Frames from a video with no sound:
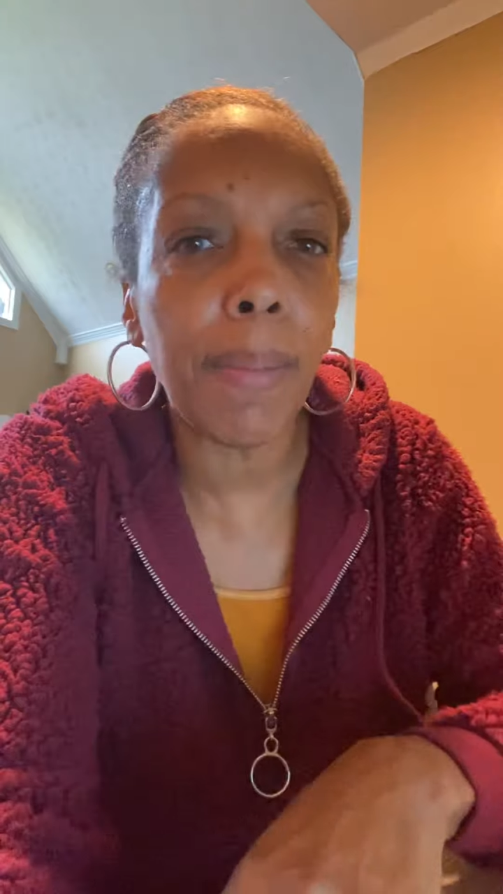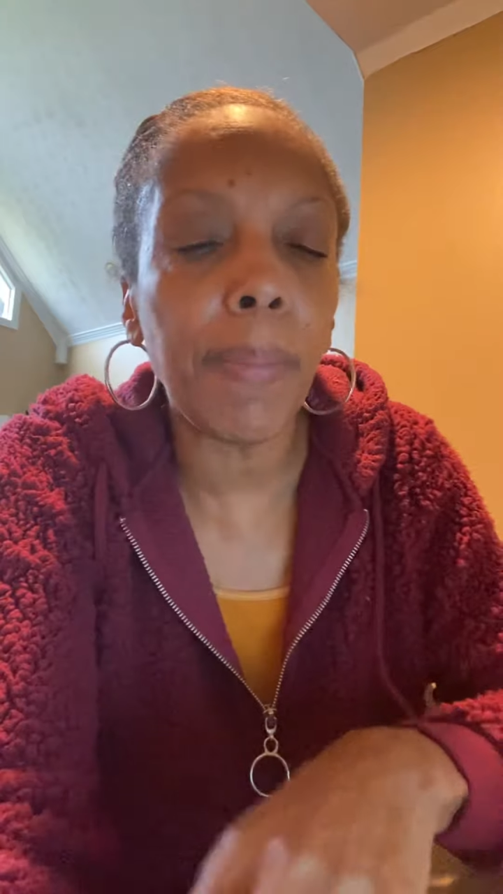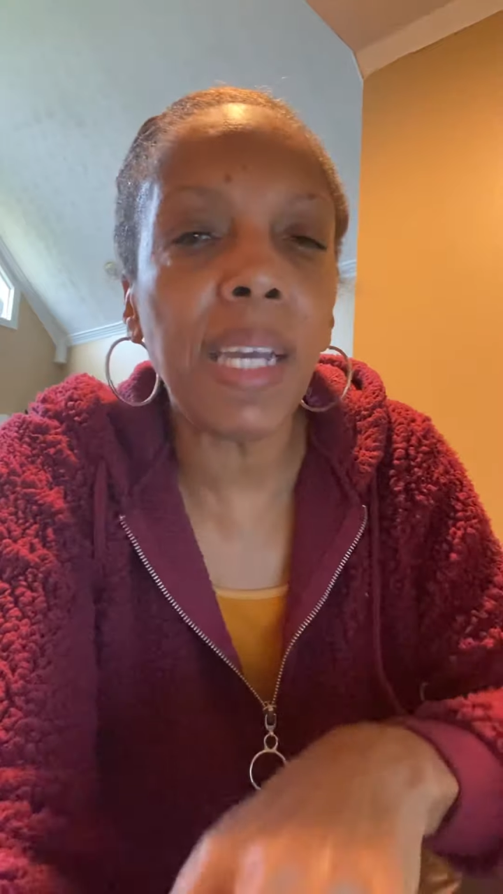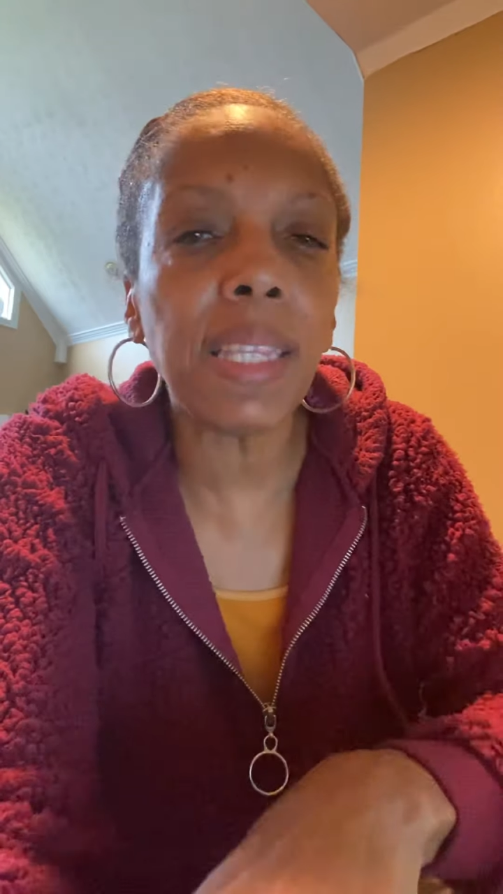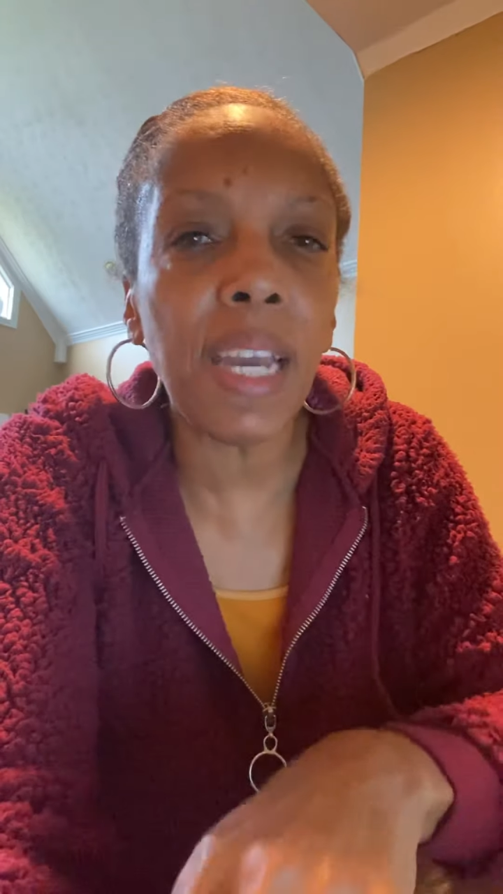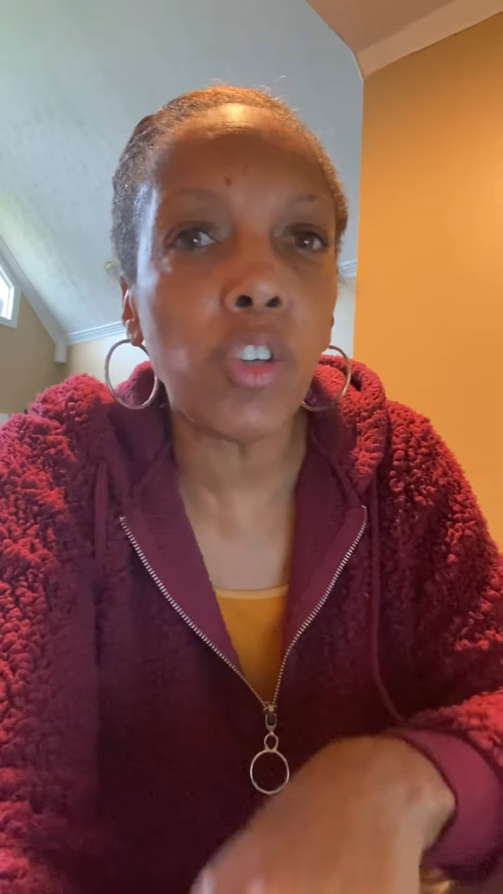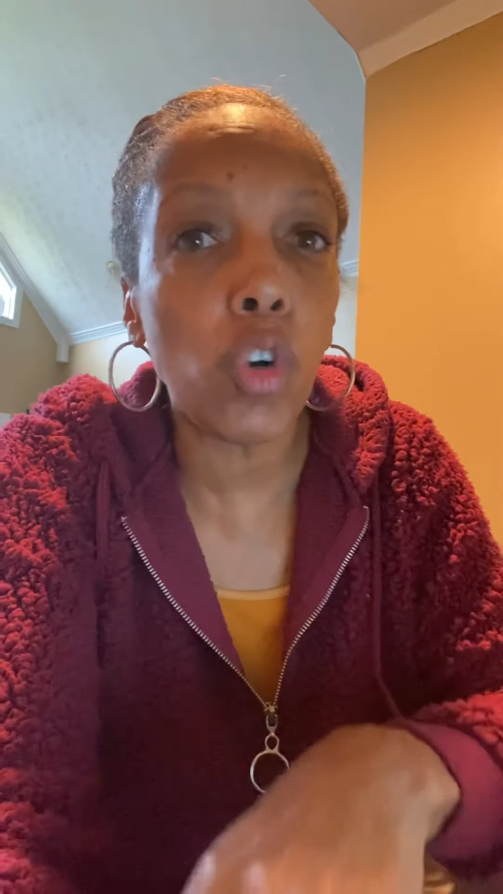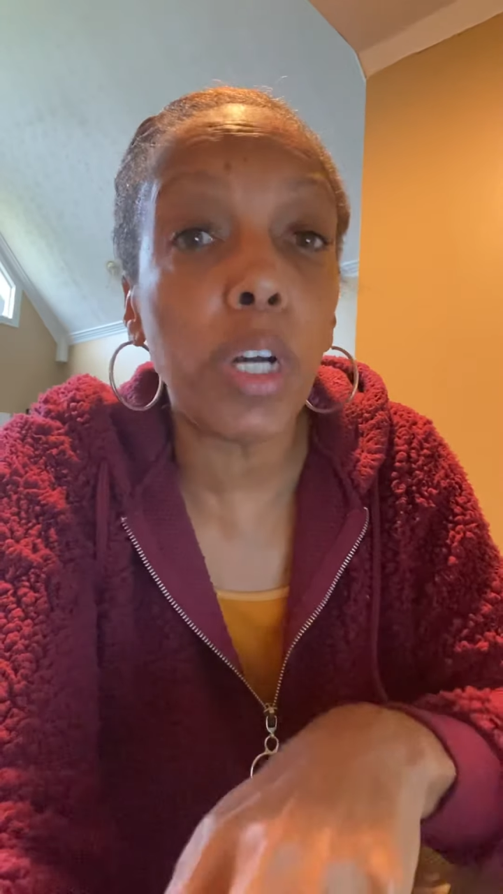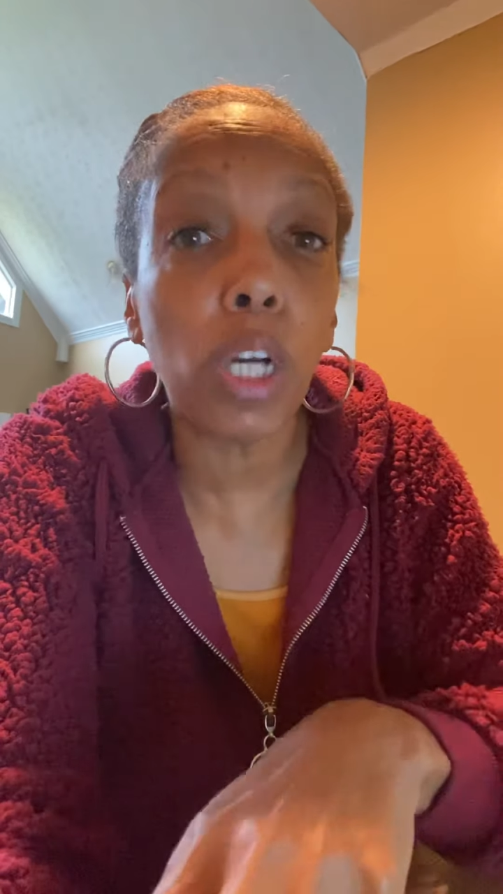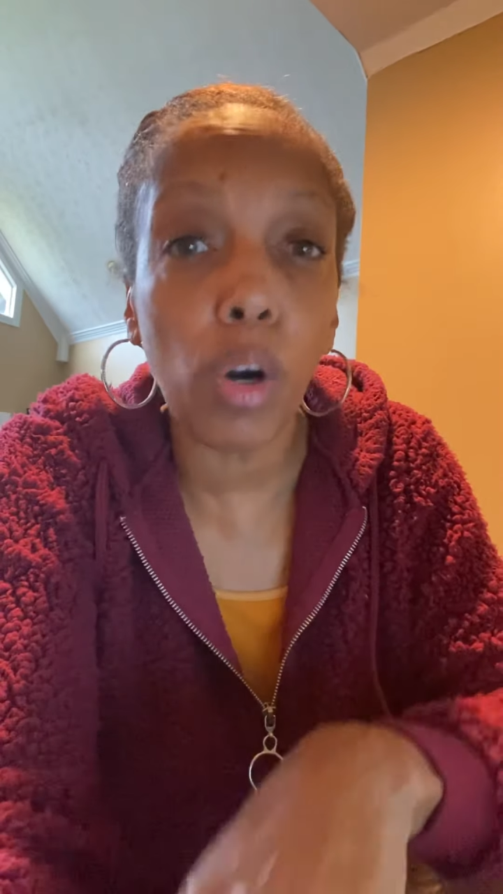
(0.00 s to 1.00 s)
Make that
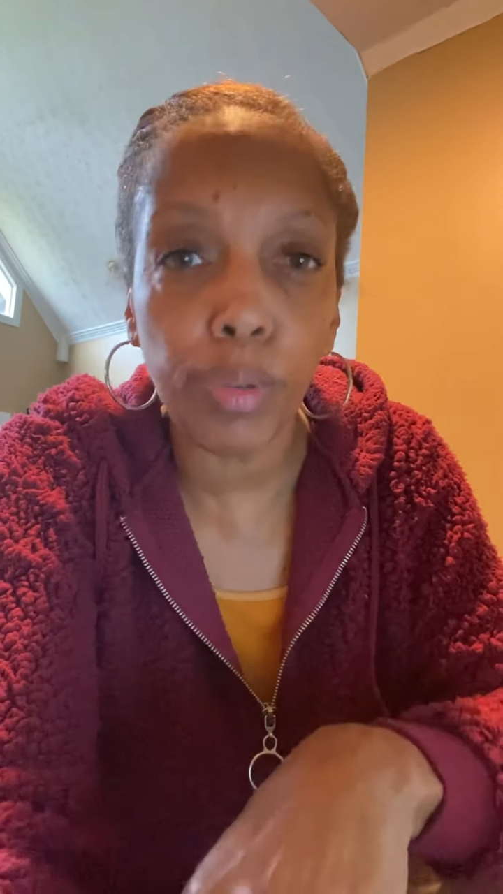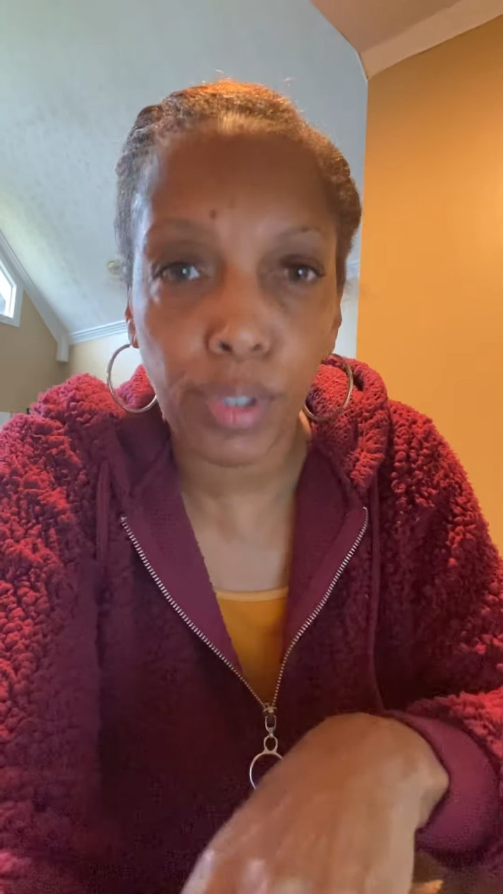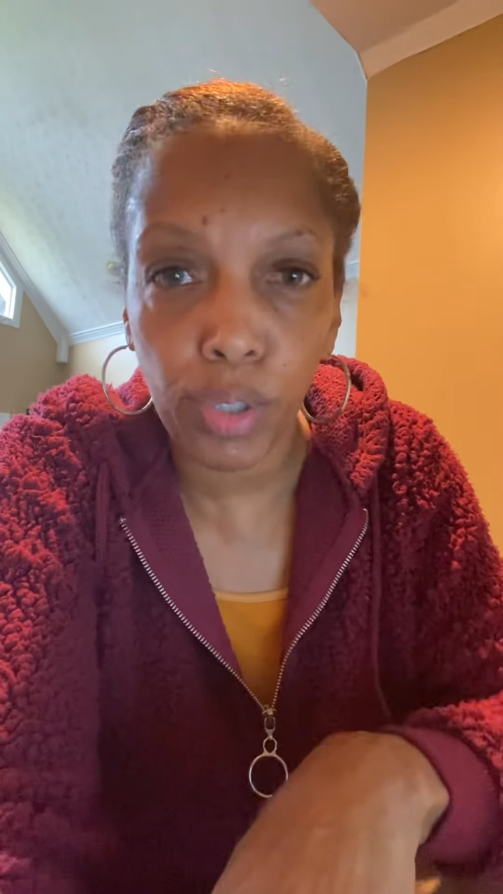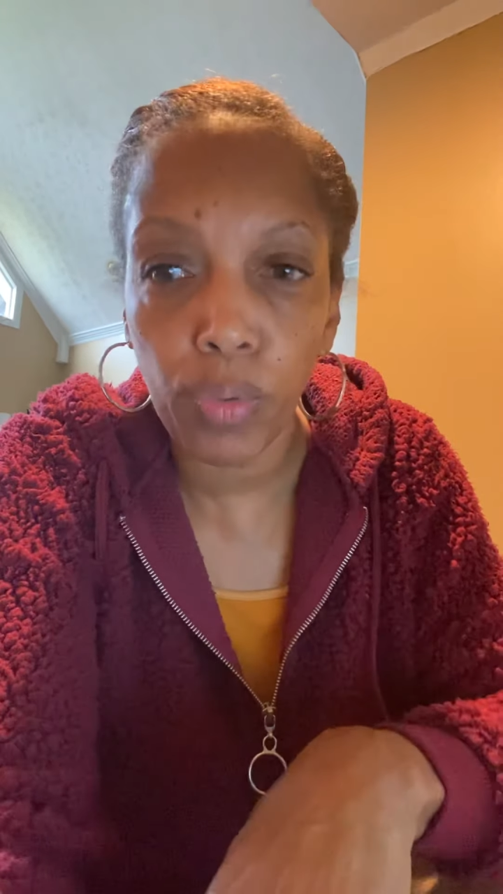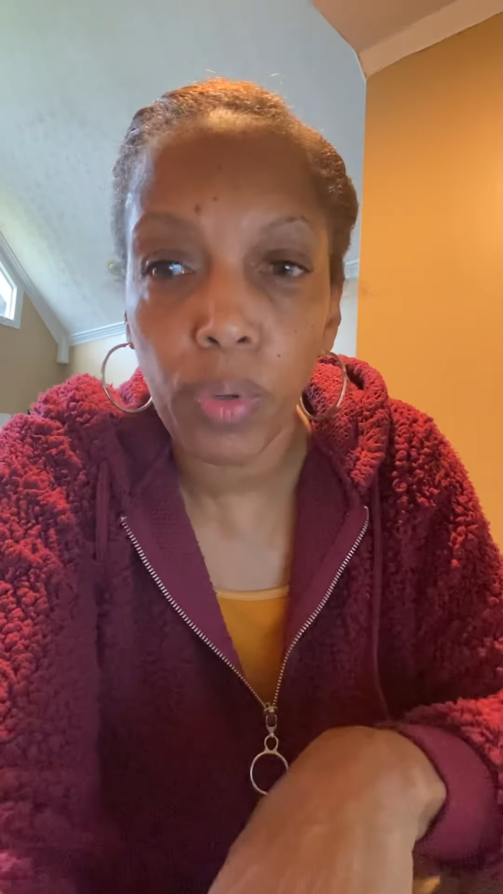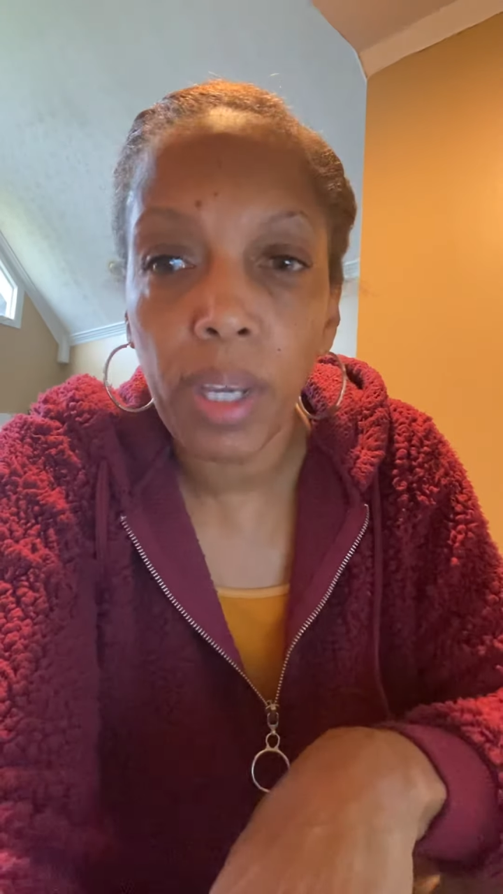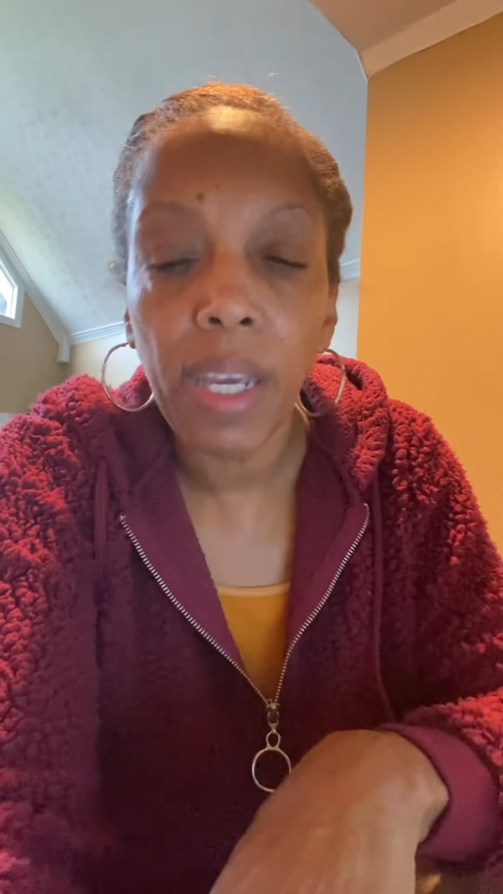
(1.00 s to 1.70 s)
your go-to.